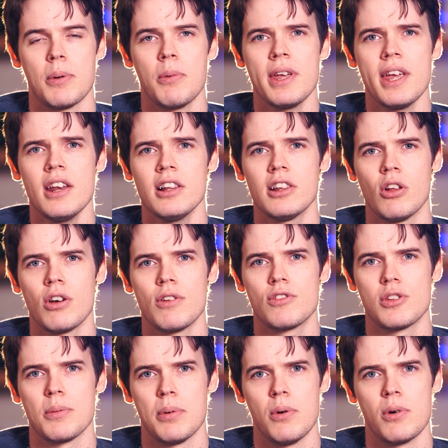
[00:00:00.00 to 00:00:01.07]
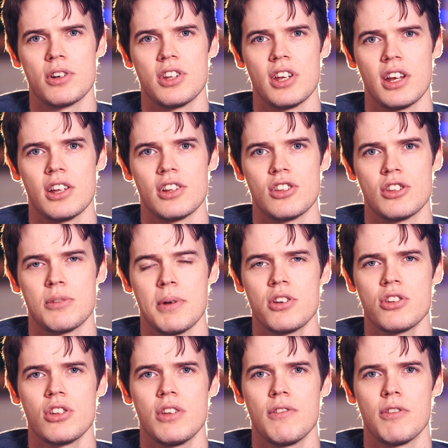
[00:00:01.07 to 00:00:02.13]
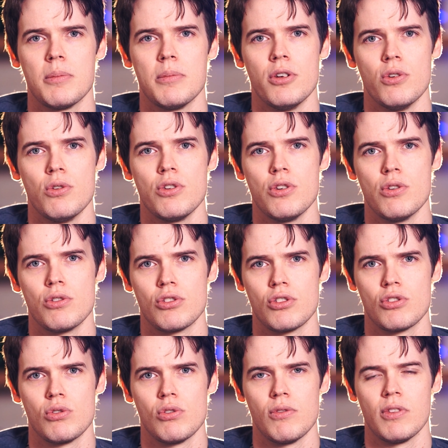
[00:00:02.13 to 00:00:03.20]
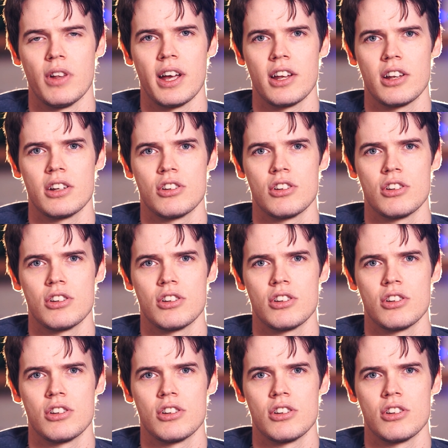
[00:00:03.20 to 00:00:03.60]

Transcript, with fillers: but we get a lot of support tickets, especially from new users who have like